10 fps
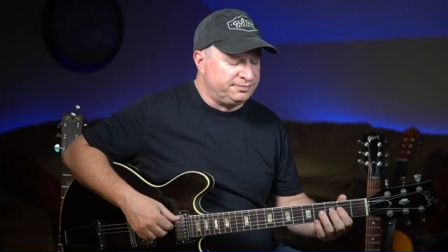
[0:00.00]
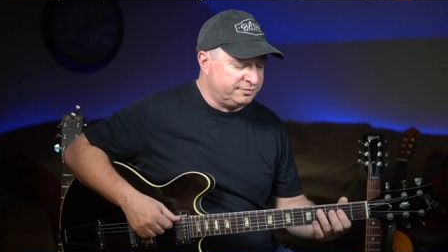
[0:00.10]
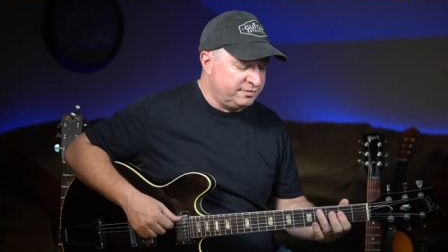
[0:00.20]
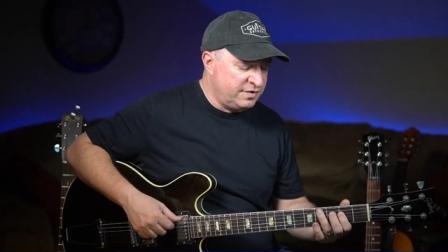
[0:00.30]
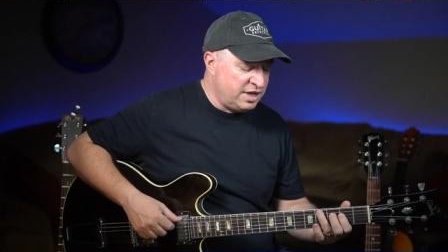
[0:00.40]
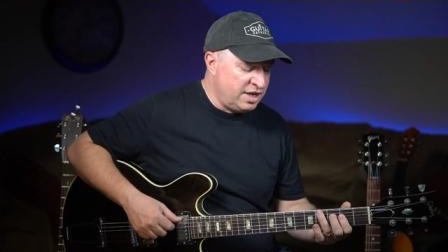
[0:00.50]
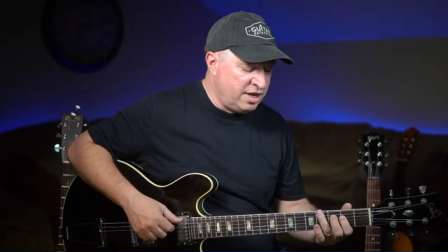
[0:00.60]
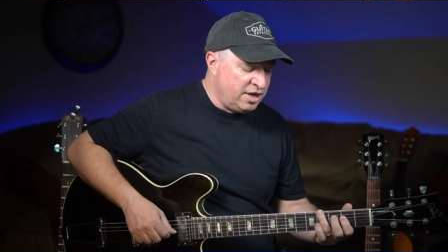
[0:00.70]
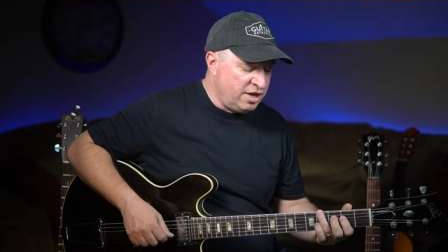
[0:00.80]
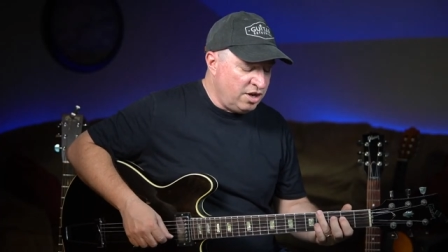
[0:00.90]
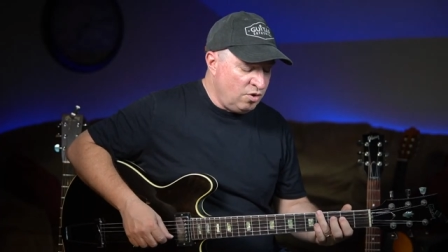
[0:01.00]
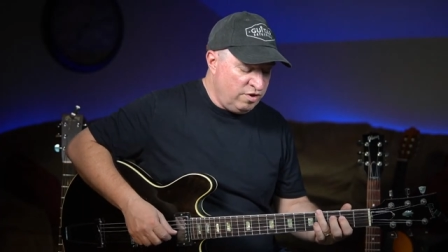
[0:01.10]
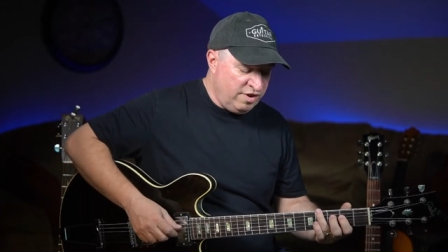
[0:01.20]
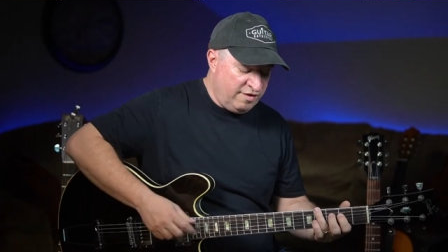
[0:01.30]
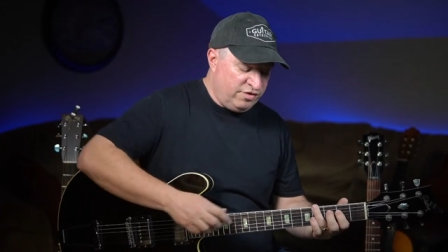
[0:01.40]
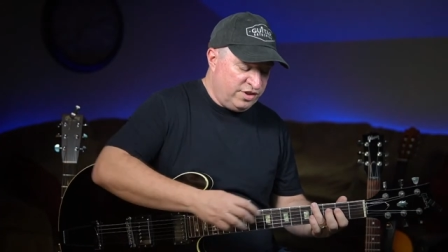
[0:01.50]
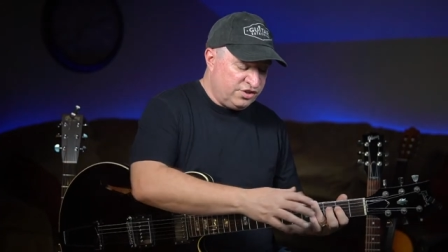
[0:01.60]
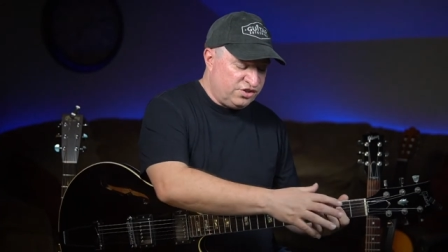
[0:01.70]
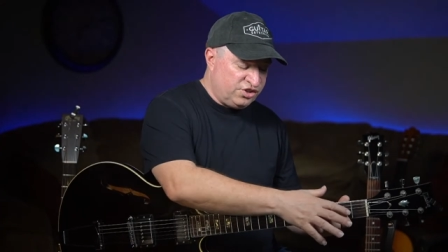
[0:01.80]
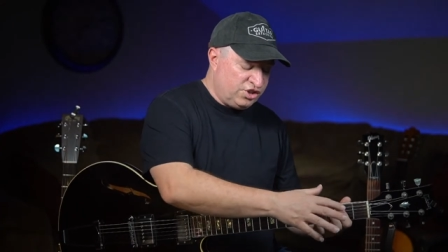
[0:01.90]
We have
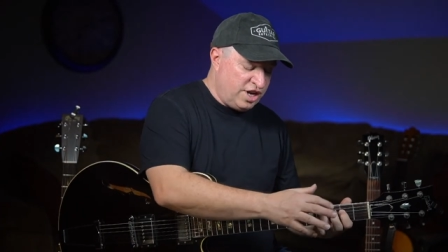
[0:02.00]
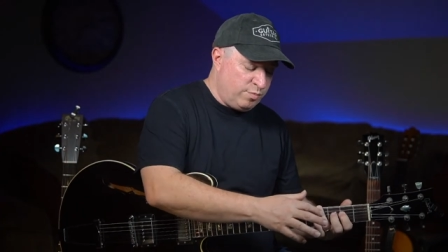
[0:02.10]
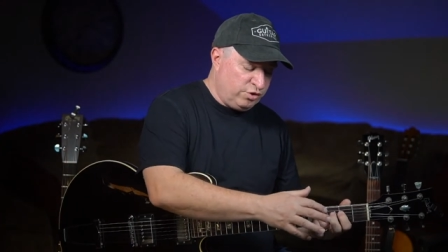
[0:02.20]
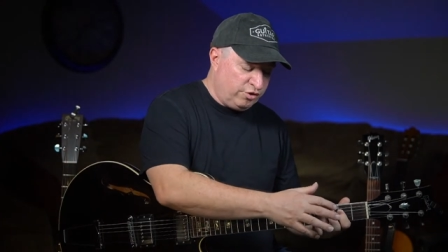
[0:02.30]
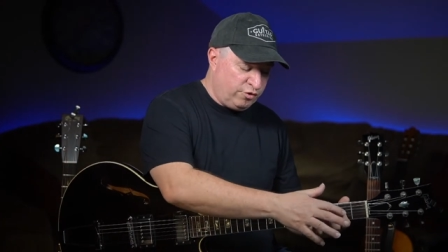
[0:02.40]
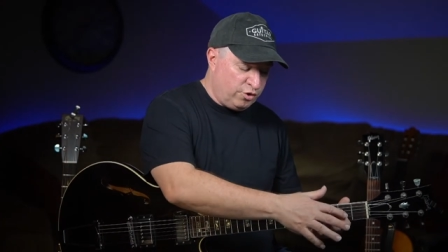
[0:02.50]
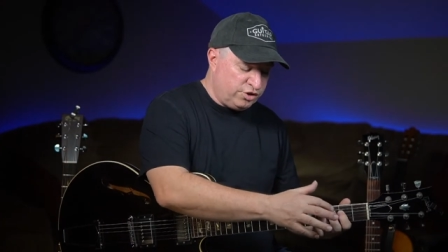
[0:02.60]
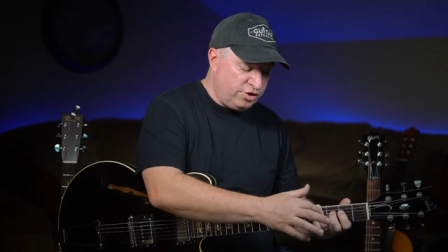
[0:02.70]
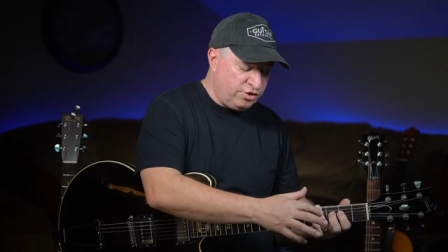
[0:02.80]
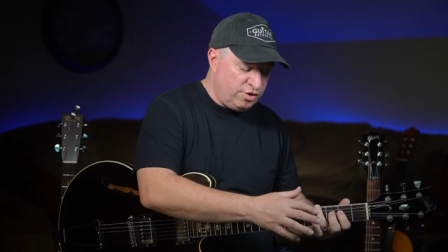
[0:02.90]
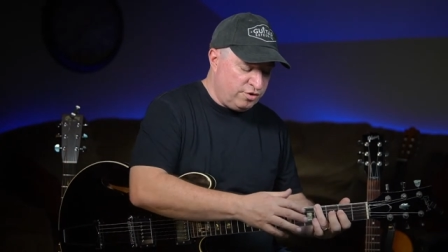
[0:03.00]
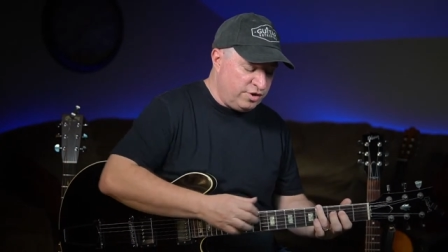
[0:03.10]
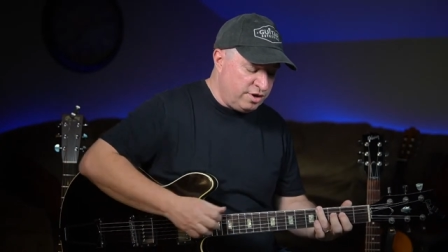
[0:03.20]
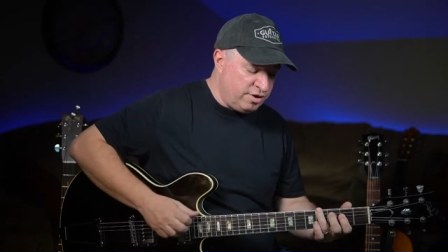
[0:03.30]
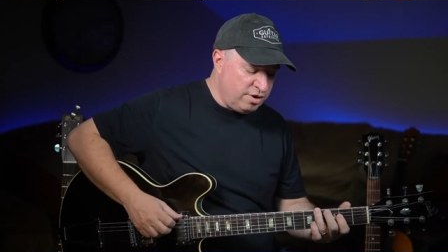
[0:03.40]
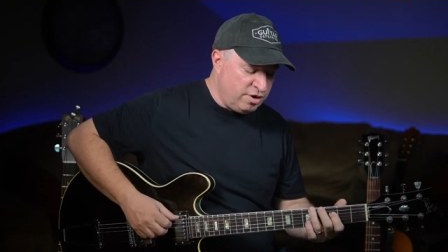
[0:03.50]
this shape with the first and third finger.